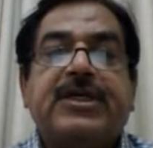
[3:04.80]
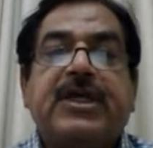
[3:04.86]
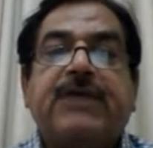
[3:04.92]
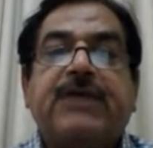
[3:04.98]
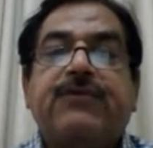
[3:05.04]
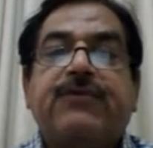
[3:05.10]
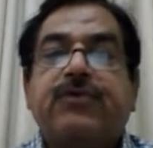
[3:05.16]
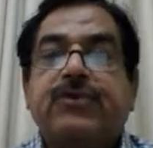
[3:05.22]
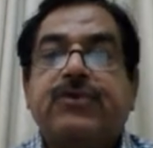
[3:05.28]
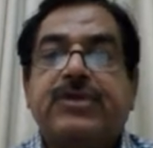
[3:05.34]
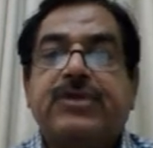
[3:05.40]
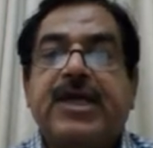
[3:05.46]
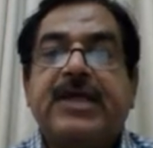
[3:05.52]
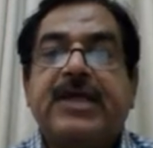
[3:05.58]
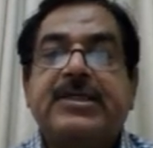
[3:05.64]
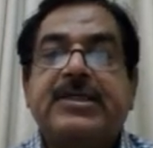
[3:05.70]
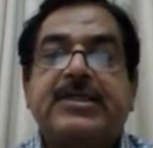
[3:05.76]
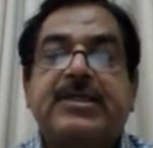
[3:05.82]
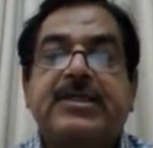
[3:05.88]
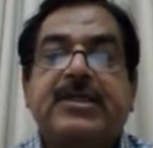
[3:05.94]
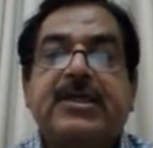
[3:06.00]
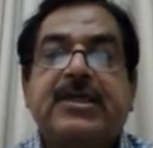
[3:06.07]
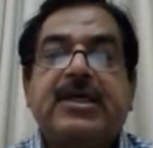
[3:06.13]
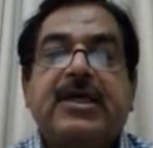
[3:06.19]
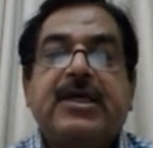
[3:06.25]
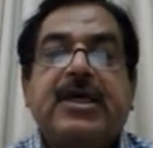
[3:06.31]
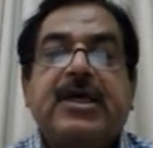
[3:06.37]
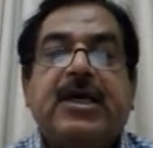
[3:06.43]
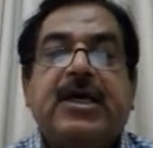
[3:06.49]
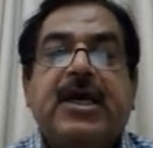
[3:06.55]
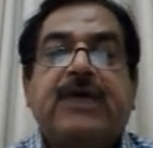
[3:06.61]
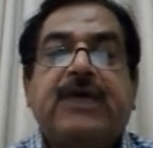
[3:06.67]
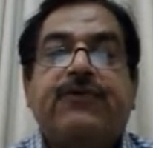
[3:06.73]
of host eggs,
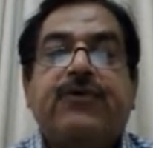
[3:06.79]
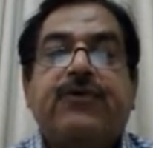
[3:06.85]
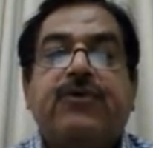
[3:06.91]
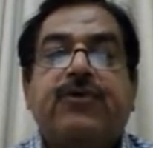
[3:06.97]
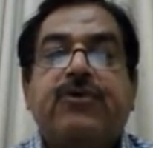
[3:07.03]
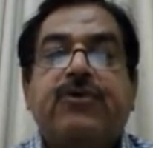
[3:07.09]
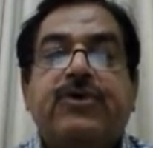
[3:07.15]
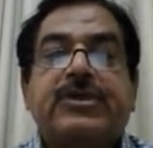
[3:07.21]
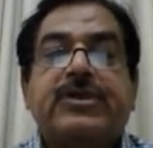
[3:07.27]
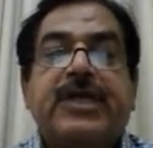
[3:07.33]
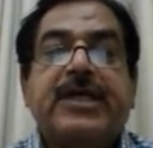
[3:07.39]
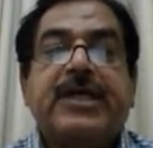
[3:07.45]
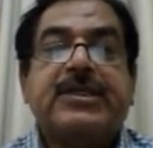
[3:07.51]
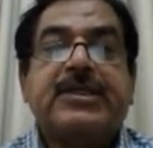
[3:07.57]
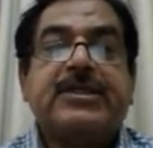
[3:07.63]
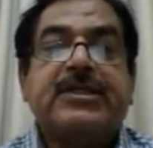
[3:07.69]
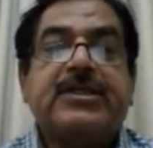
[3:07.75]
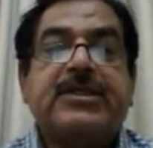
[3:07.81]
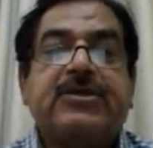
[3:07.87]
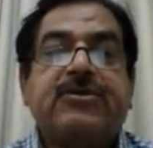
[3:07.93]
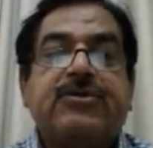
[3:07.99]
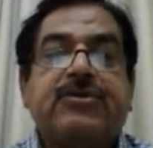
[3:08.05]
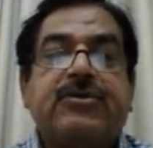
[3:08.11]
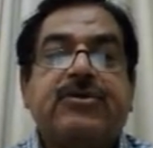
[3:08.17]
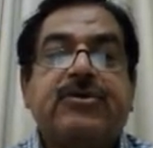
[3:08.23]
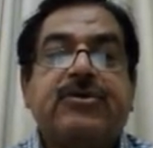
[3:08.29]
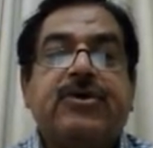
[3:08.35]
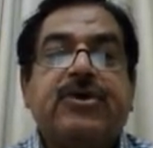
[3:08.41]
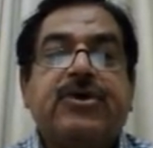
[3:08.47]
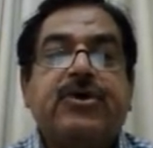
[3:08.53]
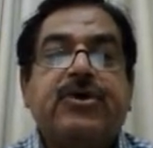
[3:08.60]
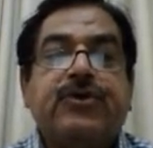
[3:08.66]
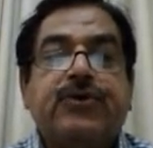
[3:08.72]
and for host eggs,
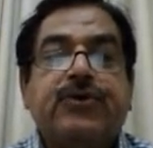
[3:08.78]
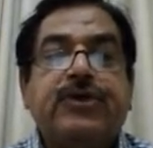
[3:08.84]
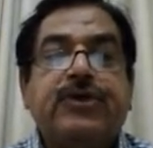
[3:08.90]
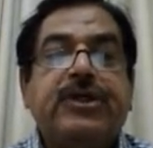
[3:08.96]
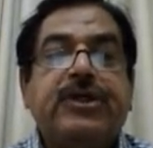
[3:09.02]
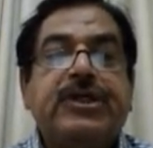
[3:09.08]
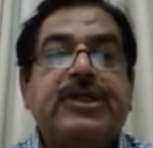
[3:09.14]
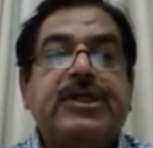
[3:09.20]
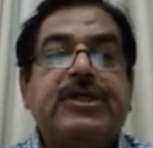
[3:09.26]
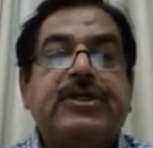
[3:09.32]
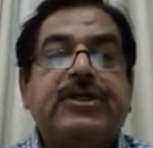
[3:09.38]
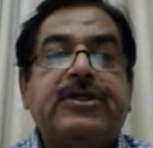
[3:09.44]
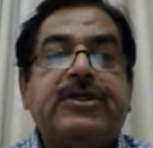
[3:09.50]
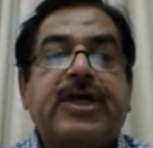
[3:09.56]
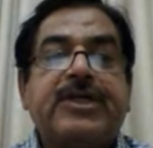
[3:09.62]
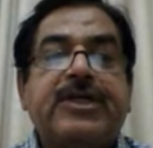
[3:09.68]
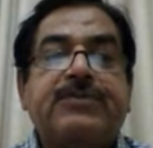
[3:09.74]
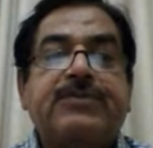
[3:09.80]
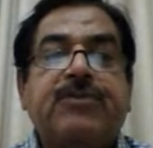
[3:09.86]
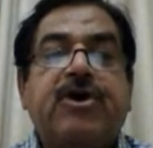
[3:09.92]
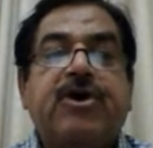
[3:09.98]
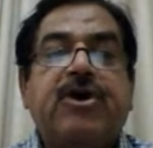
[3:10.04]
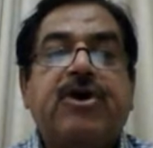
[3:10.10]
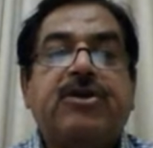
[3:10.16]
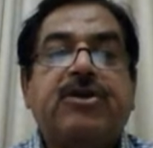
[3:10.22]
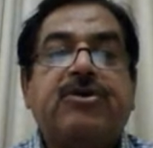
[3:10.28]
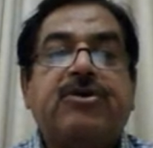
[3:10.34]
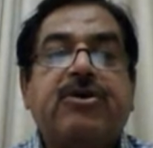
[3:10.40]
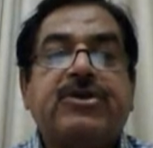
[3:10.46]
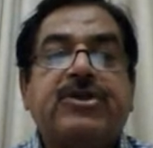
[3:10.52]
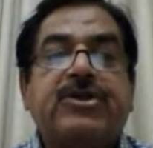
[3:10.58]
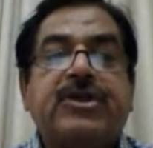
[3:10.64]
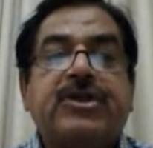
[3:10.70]
usually rice moth,
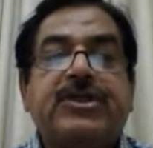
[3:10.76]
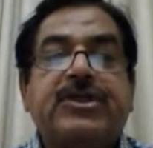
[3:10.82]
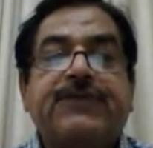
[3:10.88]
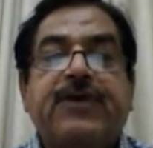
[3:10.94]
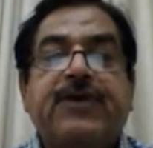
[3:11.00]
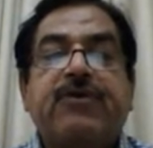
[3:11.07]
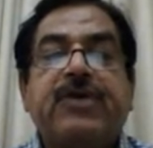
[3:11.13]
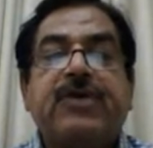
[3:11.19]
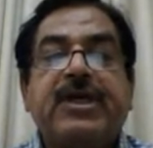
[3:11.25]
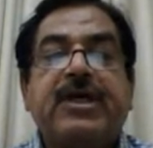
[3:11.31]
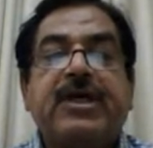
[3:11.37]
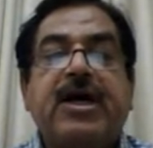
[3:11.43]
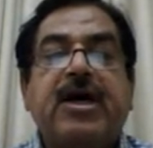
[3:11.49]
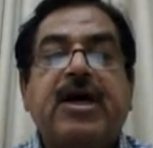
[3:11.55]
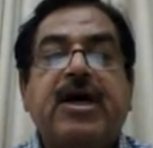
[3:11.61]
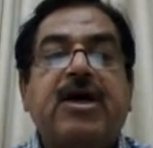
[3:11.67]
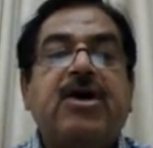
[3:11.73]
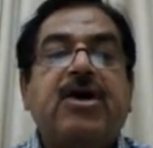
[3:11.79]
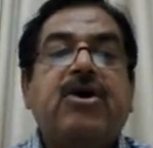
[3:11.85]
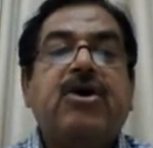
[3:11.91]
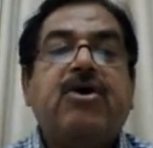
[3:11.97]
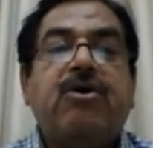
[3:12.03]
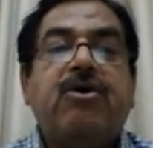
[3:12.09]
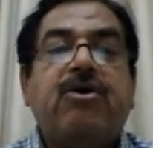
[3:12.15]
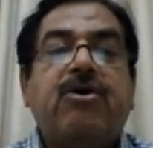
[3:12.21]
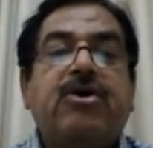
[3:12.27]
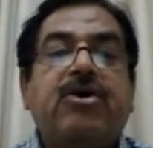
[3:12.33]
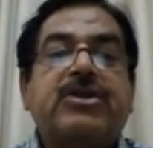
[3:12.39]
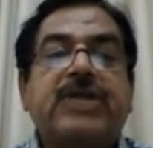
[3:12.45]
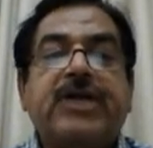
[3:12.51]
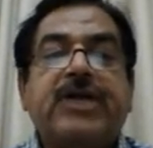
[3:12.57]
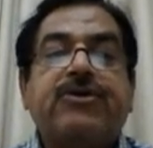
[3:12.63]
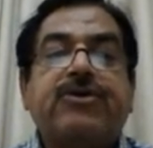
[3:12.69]
Corsera cephalonica, or
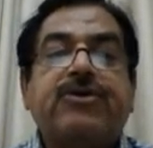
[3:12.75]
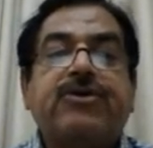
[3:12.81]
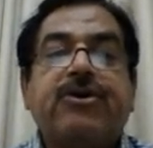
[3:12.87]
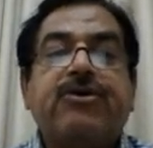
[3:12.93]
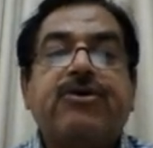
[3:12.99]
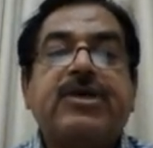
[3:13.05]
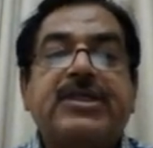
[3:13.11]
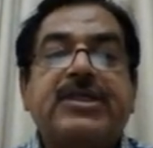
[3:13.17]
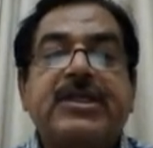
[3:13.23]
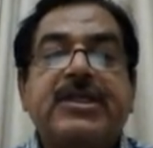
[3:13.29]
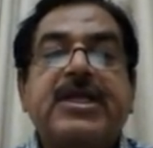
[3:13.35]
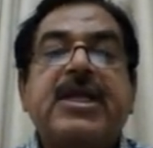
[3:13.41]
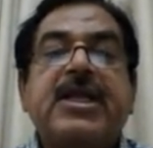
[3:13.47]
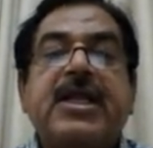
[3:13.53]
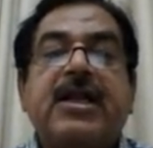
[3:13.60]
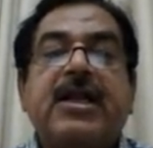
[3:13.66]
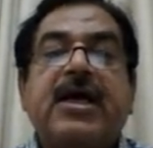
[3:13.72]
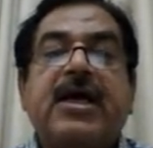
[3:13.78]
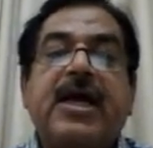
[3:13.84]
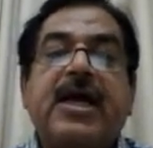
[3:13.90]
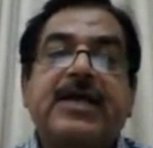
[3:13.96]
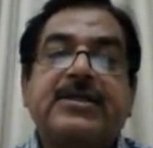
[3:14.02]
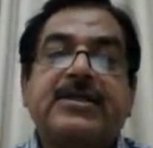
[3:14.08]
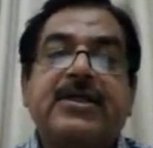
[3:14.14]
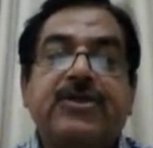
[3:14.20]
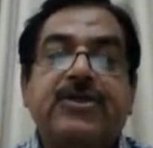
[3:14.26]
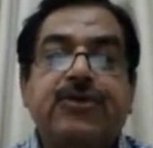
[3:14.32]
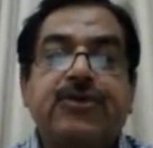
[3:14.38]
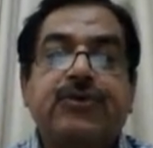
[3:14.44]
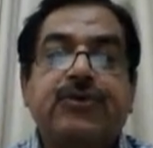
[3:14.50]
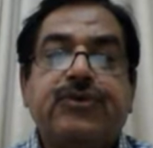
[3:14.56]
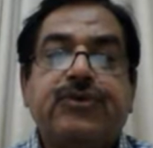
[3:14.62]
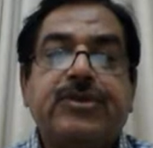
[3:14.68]
Cytotrega cerealela eggs are
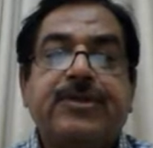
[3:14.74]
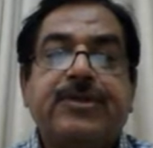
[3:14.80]
used.